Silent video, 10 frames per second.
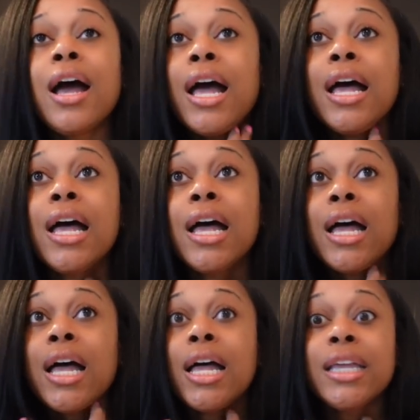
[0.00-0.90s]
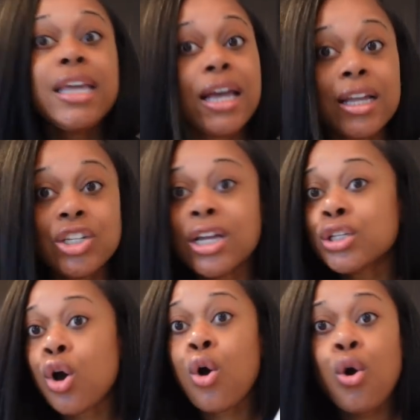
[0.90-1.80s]
uh yeah she
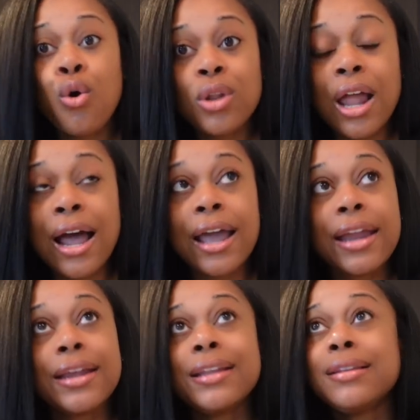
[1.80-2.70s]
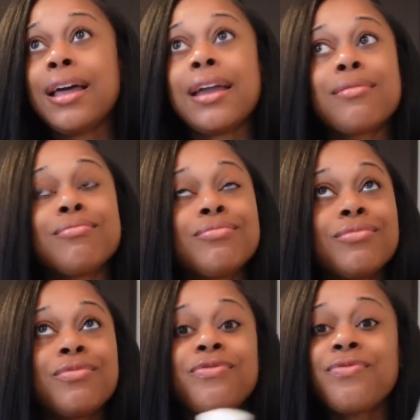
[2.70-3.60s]
has a whole line in like
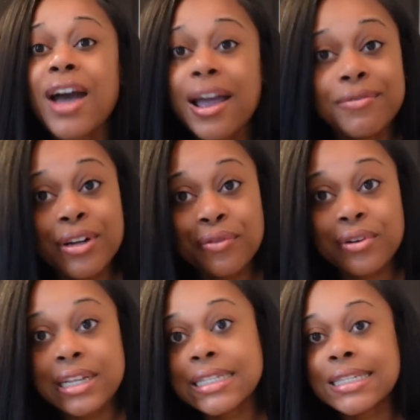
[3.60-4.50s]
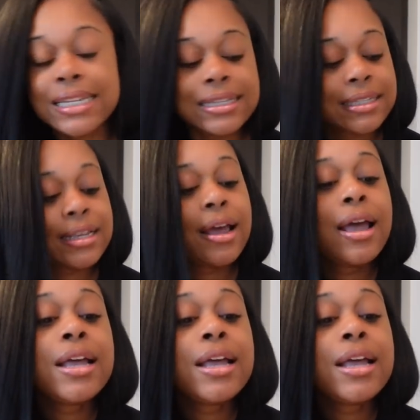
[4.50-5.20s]
five different scents.